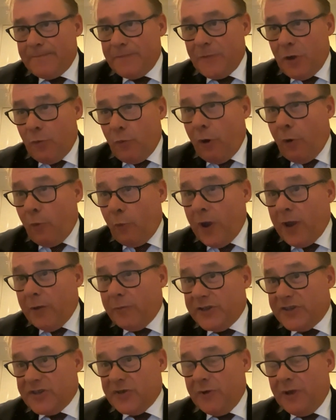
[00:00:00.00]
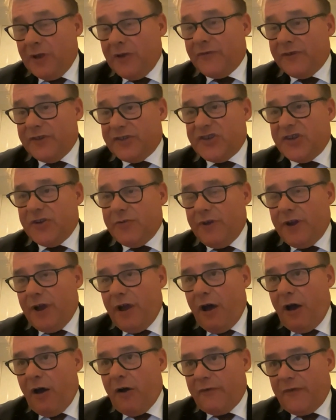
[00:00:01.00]
And what we were doing for two and a
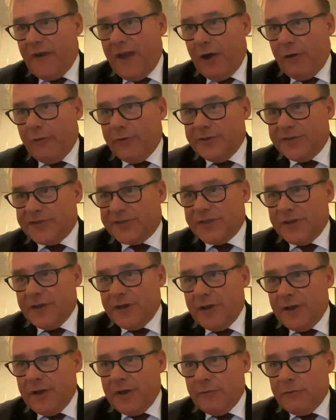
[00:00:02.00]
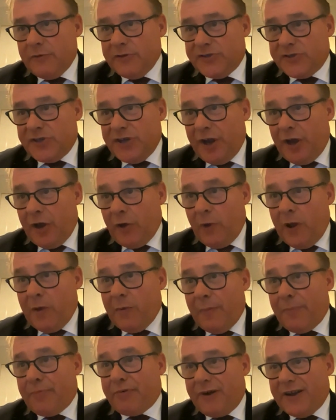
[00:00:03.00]
half hours was, you know, we
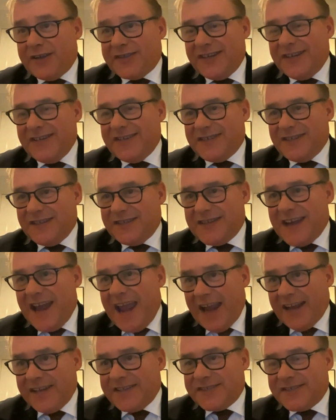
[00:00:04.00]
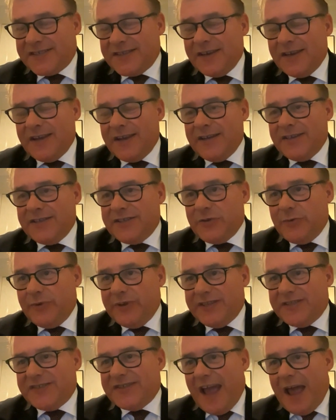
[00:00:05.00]
were pressing to test to
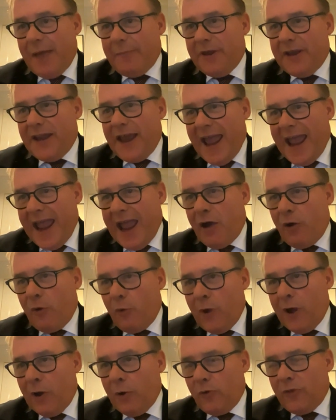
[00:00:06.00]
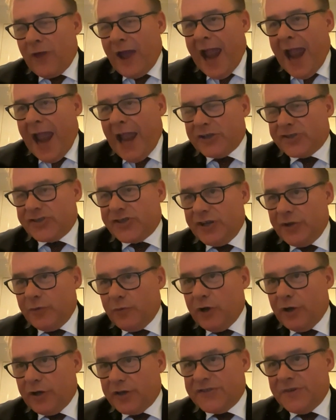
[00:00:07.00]
examine how well that actually
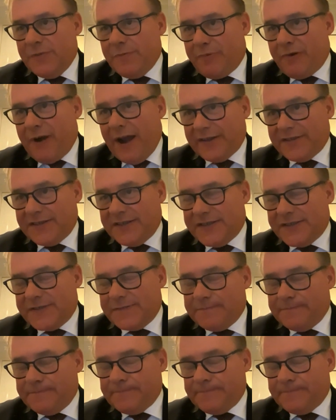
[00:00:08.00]
works in practice.